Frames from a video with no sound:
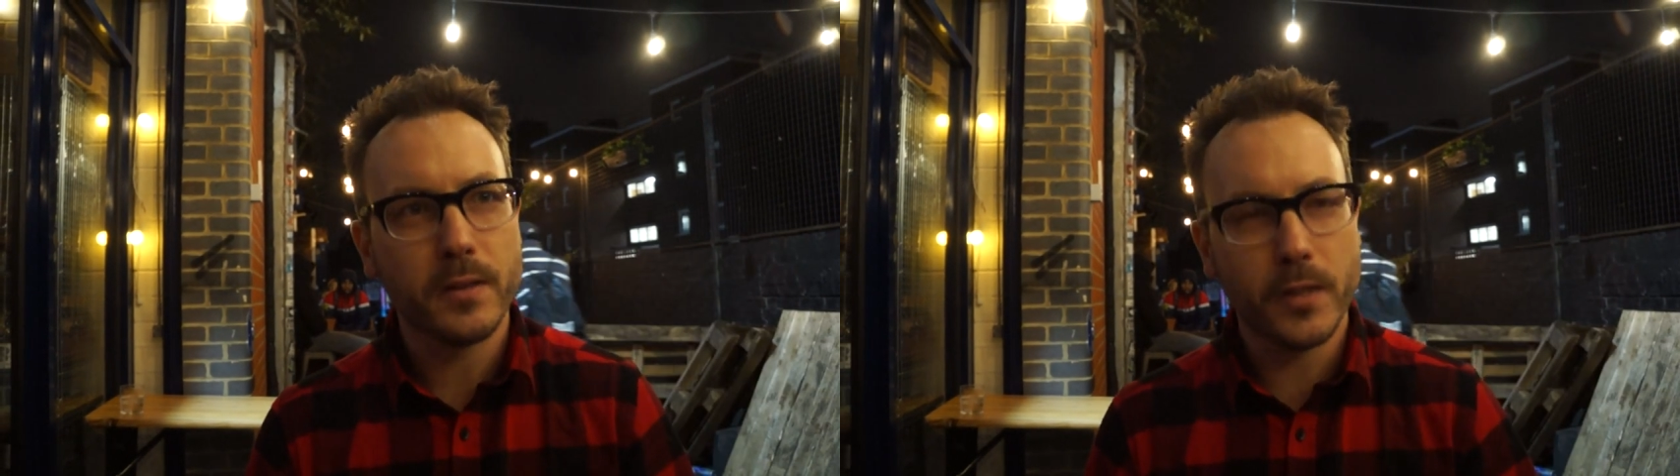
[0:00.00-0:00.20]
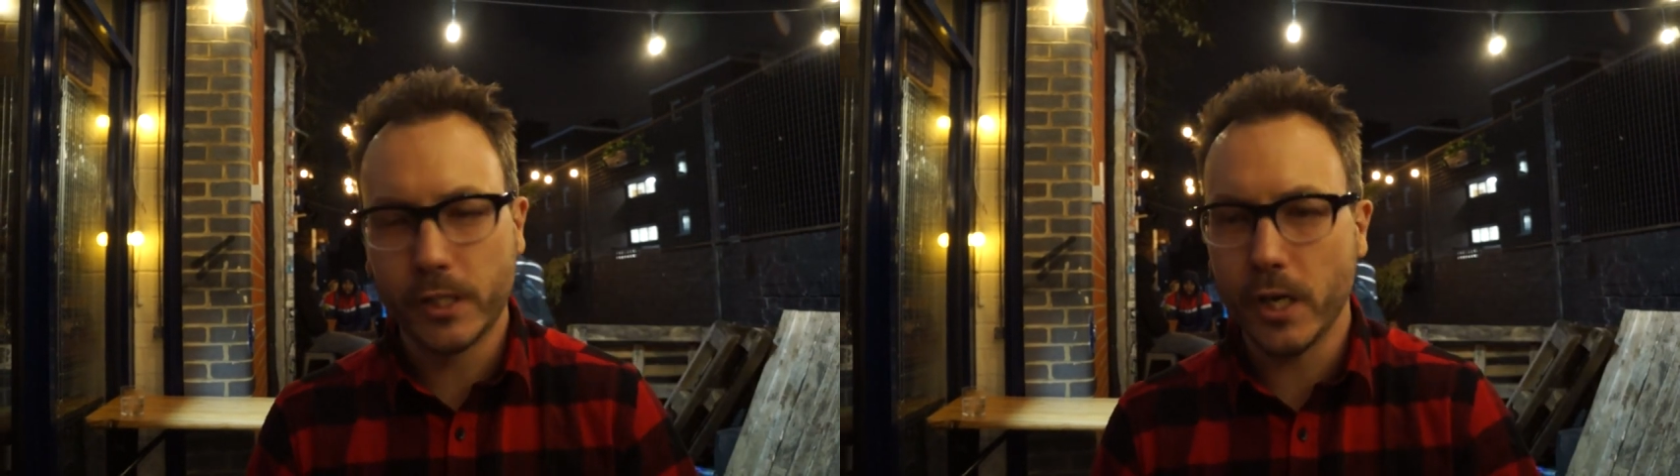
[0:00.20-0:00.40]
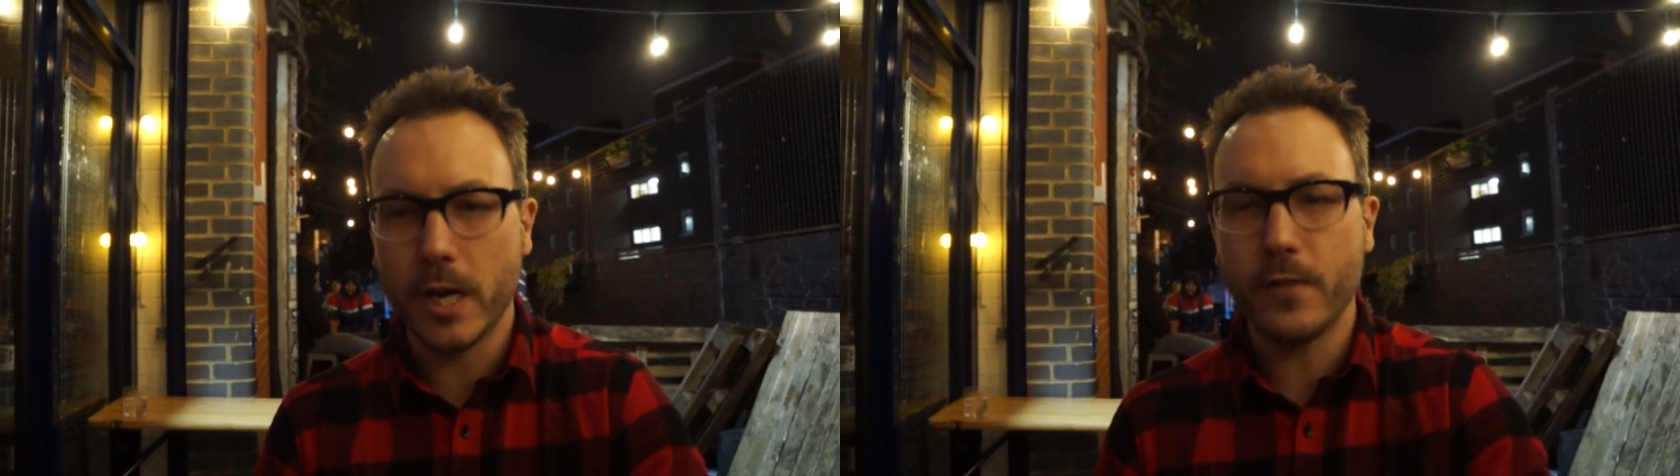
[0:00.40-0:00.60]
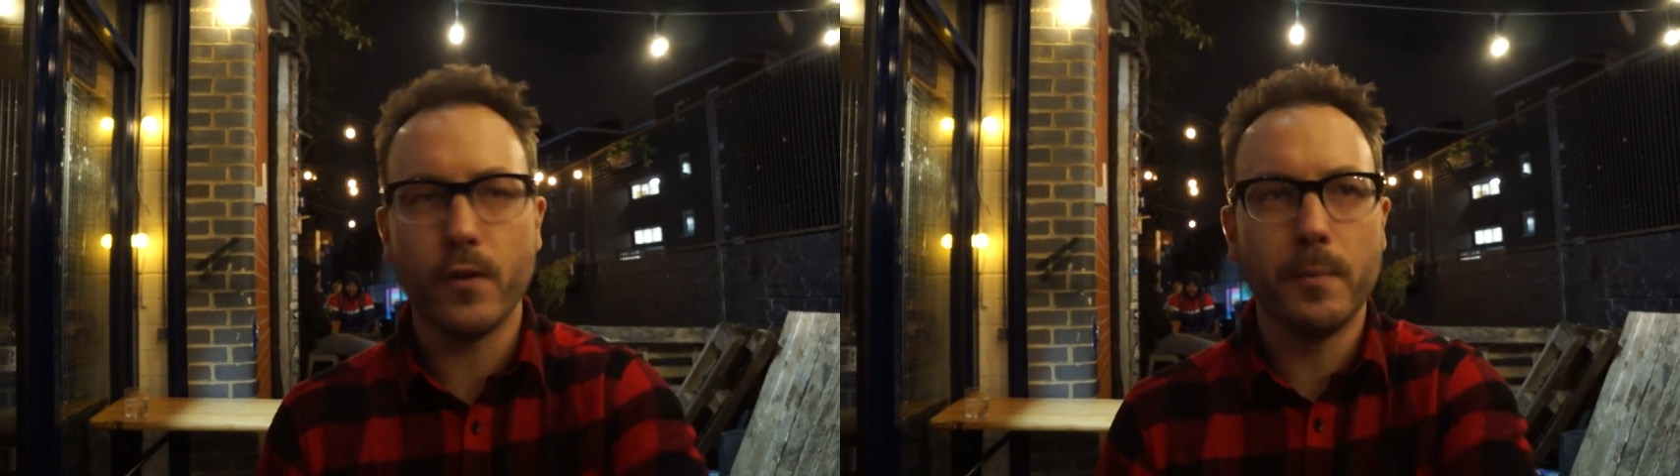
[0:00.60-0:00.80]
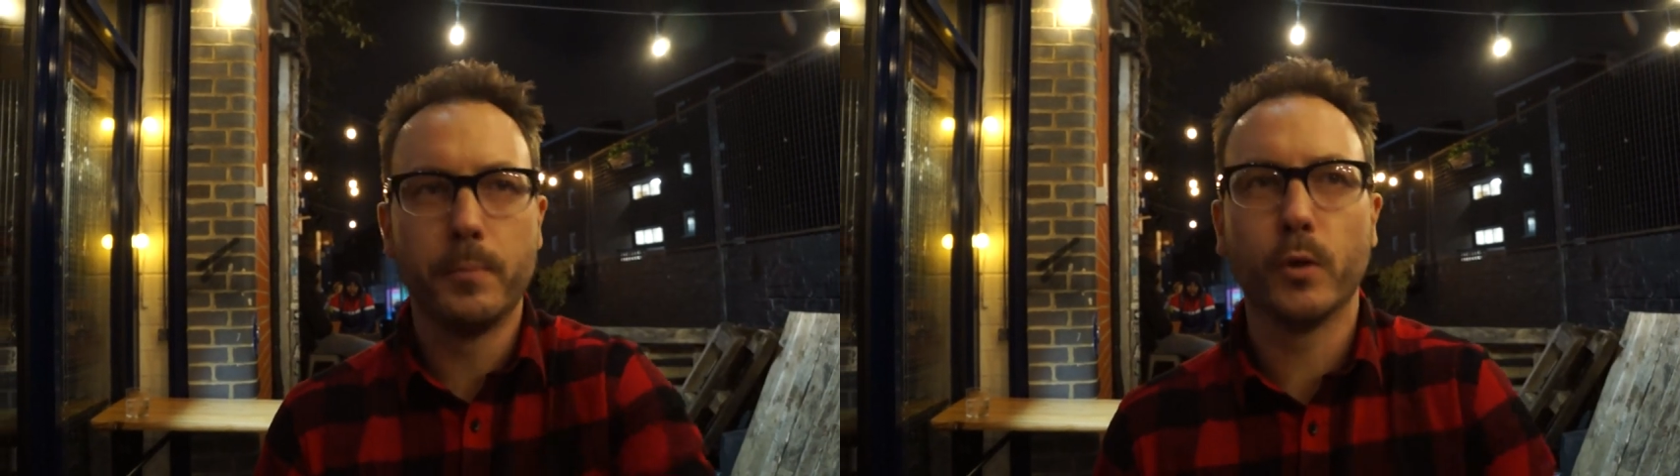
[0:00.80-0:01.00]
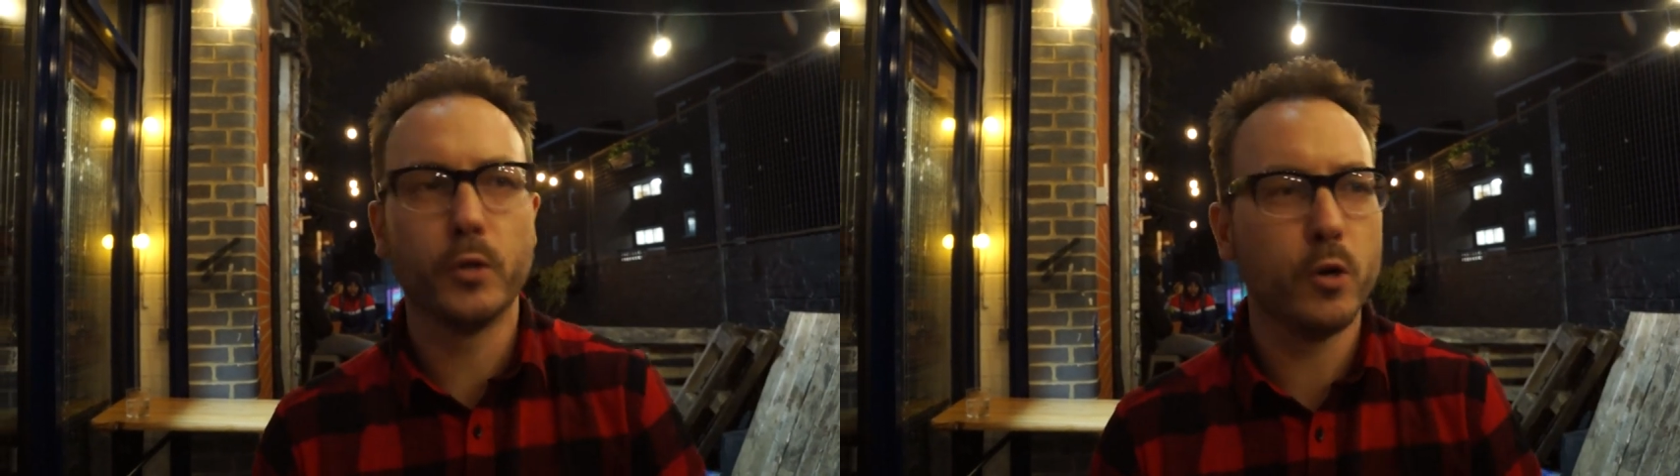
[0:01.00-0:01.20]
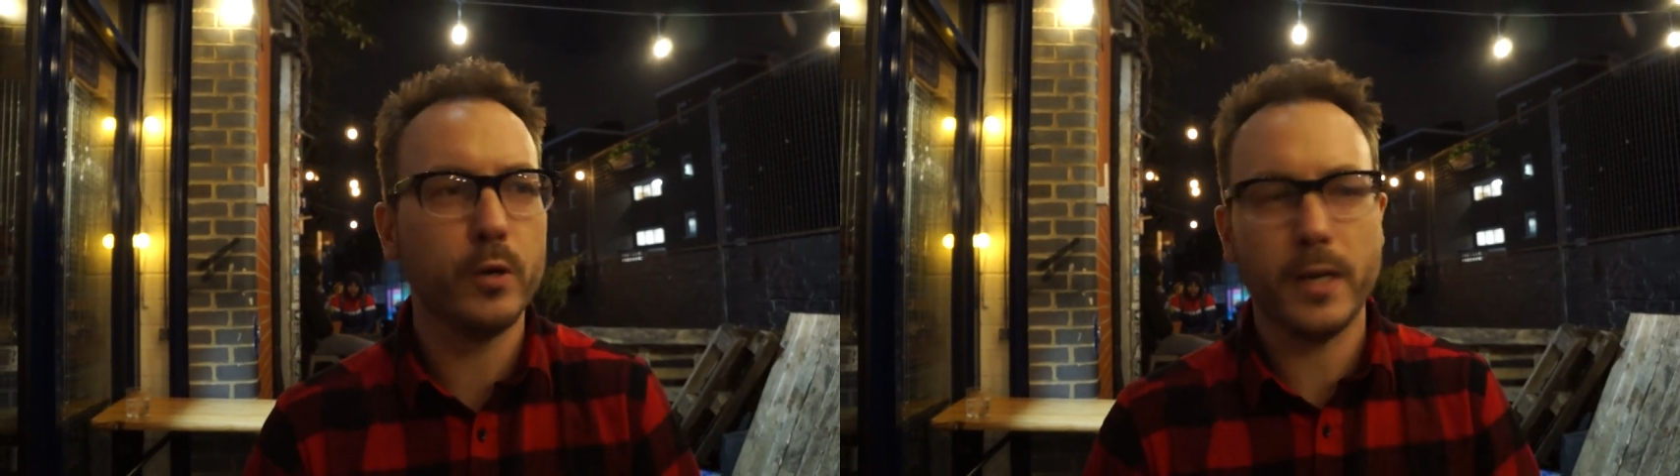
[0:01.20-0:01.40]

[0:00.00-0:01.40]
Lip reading: The journey from Bordeaux